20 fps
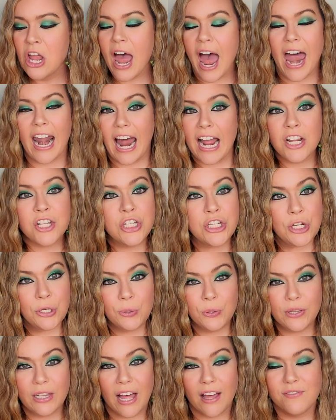And I
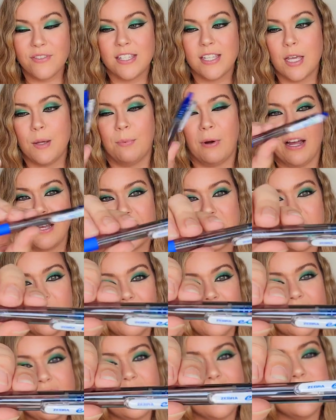do love Zebra. So
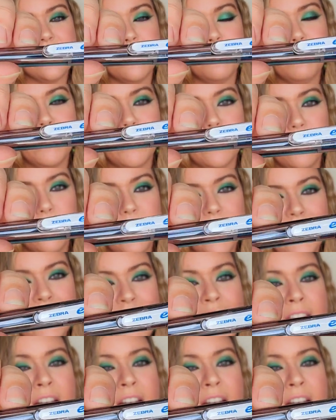this is a blue one.